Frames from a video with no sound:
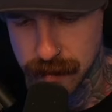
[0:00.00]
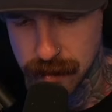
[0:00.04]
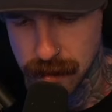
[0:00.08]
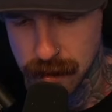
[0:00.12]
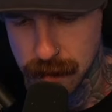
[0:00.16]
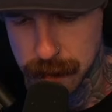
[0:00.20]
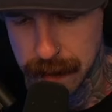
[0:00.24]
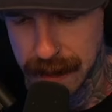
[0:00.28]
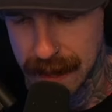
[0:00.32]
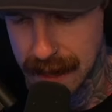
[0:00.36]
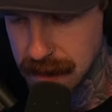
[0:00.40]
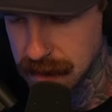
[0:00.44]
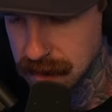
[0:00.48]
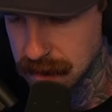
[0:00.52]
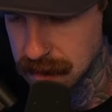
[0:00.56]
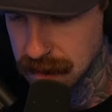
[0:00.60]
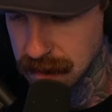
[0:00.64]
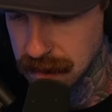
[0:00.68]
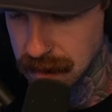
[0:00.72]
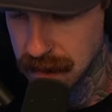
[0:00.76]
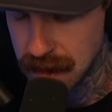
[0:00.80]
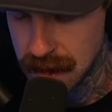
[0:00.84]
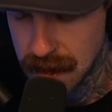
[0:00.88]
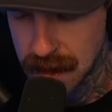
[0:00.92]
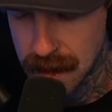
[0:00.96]
new bands
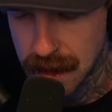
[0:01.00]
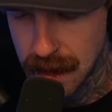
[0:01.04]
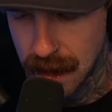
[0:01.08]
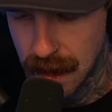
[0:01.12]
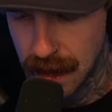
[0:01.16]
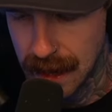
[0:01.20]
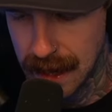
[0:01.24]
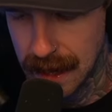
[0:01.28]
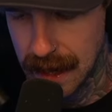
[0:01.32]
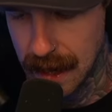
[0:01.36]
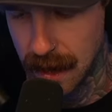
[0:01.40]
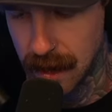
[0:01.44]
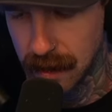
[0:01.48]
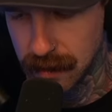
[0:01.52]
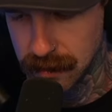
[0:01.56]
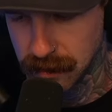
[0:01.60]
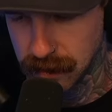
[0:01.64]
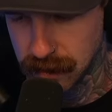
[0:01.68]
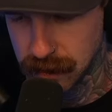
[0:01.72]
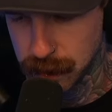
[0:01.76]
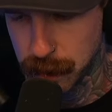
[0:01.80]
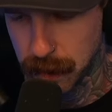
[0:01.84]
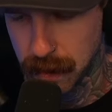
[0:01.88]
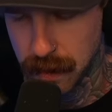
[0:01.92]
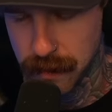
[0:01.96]
and on
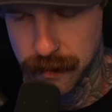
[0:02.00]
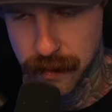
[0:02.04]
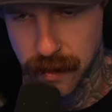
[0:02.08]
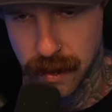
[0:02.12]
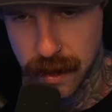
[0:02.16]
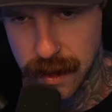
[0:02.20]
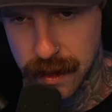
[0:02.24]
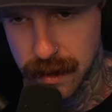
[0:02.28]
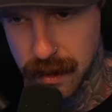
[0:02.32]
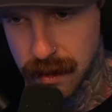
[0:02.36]
Spotify,